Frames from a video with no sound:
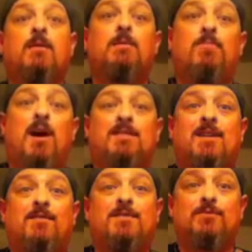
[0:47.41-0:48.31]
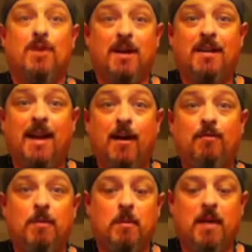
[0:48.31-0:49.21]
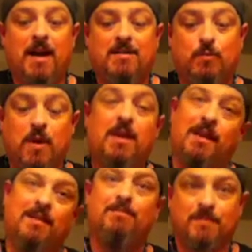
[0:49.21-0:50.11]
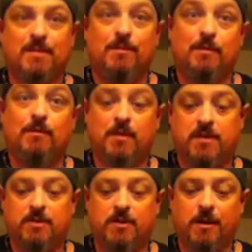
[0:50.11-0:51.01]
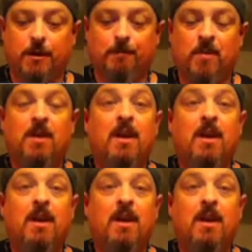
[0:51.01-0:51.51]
the box office rundown from the past weekend. Little new feature here.